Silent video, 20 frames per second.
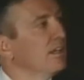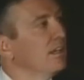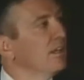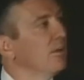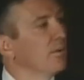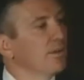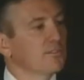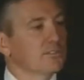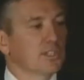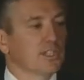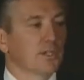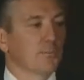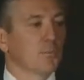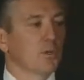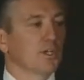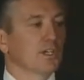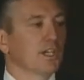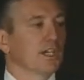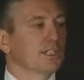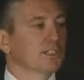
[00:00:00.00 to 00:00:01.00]
And we've seen a
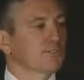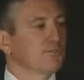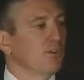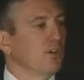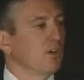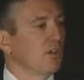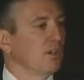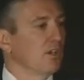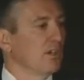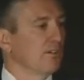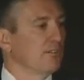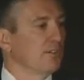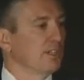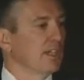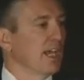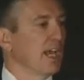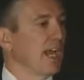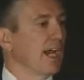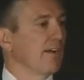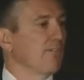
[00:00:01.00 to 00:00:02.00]
pretty nice fall off in
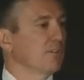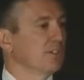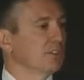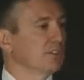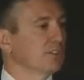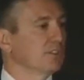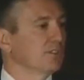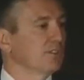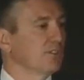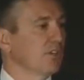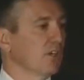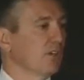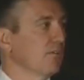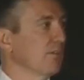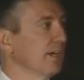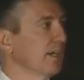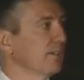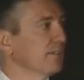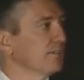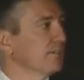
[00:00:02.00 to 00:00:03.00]
the average DART
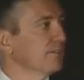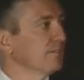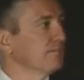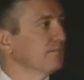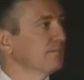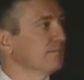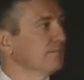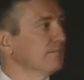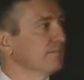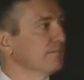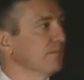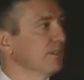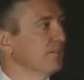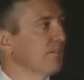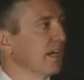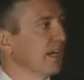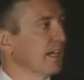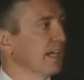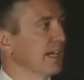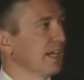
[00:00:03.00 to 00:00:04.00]
rates. We've
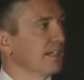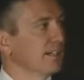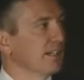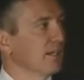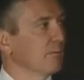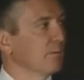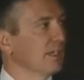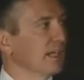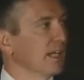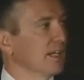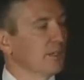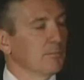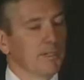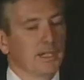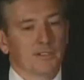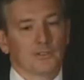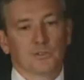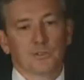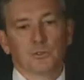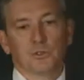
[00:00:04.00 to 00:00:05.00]
kind of got that number down to
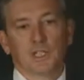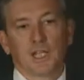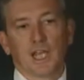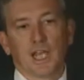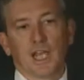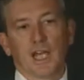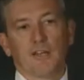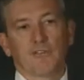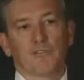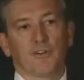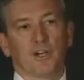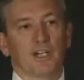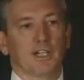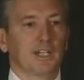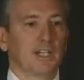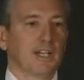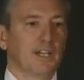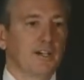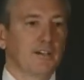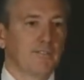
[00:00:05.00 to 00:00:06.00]
about 2.5 right
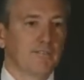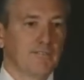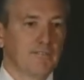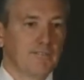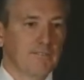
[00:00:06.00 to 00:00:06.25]
now.